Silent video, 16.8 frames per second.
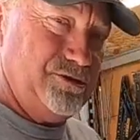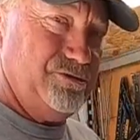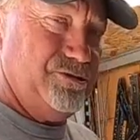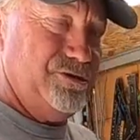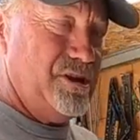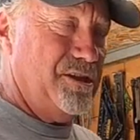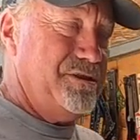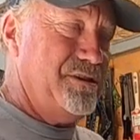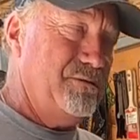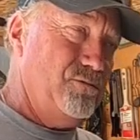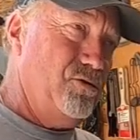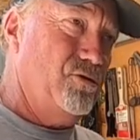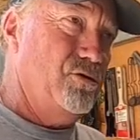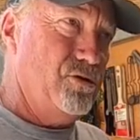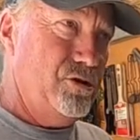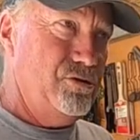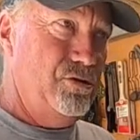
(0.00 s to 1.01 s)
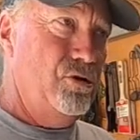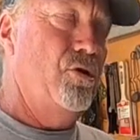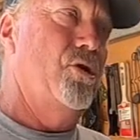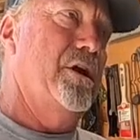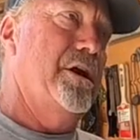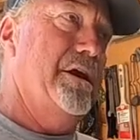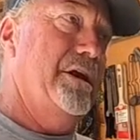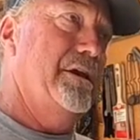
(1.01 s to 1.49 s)
There's nothing more
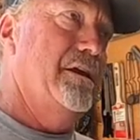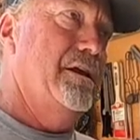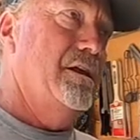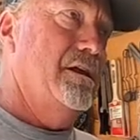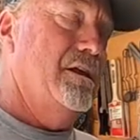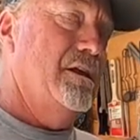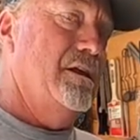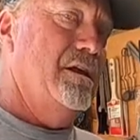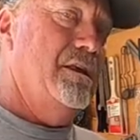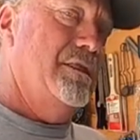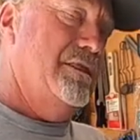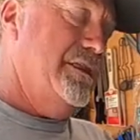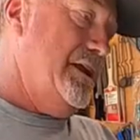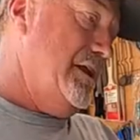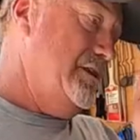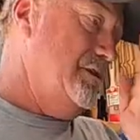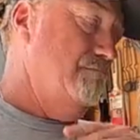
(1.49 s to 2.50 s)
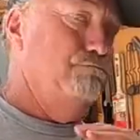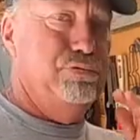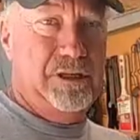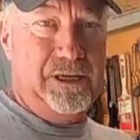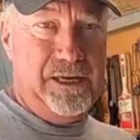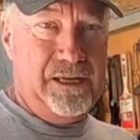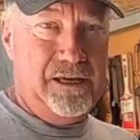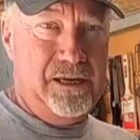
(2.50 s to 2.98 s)
annoying than
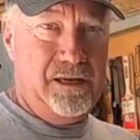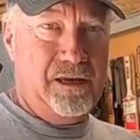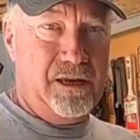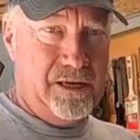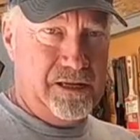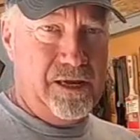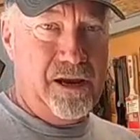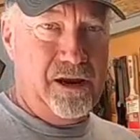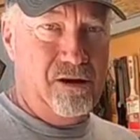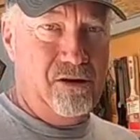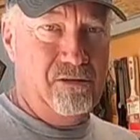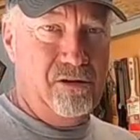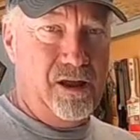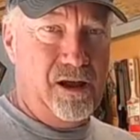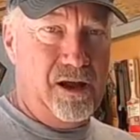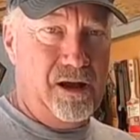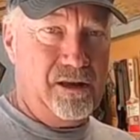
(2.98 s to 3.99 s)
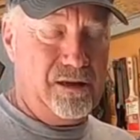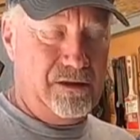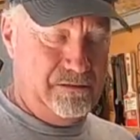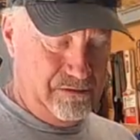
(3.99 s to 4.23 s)
bleeding an airlock